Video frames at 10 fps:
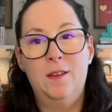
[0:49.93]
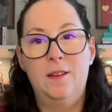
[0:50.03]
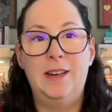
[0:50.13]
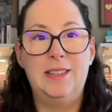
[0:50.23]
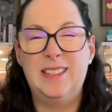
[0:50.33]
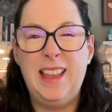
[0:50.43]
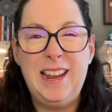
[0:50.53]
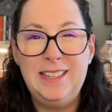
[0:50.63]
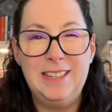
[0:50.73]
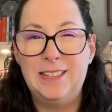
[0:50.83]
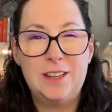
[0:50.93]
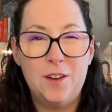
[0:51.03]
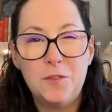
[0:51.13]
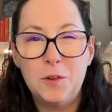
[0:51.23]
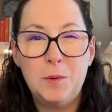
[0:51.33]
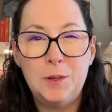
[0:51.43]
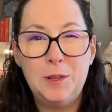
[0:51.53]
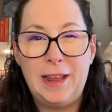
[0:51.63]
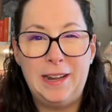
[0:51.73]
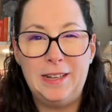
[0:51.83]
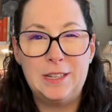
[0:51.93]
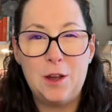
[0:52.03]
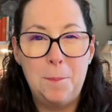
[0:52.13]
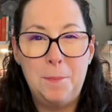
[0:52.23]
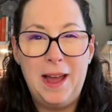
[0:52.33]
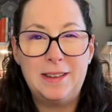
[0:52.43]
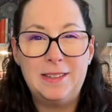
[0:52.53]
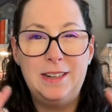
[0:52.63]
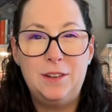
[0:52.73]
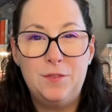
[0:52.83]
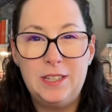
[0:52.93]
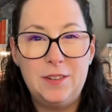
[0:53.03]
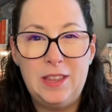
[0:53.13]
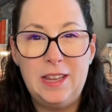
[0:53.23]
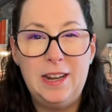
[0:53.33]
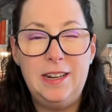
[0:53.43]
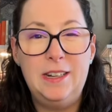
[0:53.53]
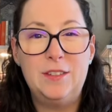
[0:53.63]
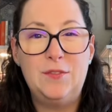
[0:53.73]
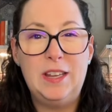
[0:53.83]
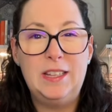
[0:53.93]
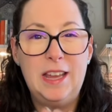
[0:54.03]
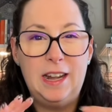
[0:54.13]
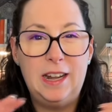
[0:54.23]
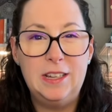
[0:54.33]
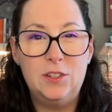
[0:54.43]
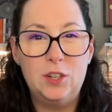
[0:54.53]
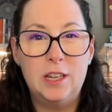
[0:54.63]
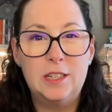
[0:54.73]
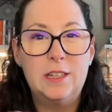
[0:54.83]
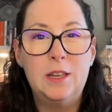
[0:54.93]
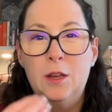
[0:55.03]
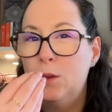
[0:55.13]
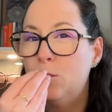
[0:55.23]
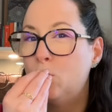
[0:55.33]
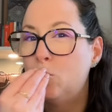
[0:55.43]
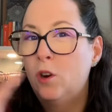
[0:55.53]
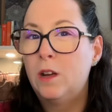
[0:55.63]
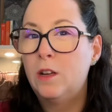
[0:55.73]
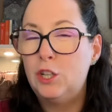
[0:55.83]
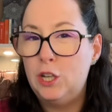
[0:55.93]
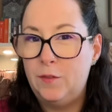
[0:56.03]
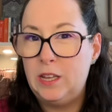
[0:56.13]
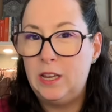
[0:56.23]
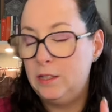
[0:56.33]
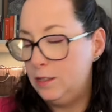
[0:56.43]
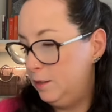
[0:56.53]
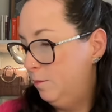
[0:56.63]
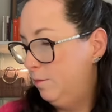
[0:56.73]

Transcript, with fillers: and it's light and it's comfortable and it's compact and it fits everything I need it to fit and it is just chef's kiss.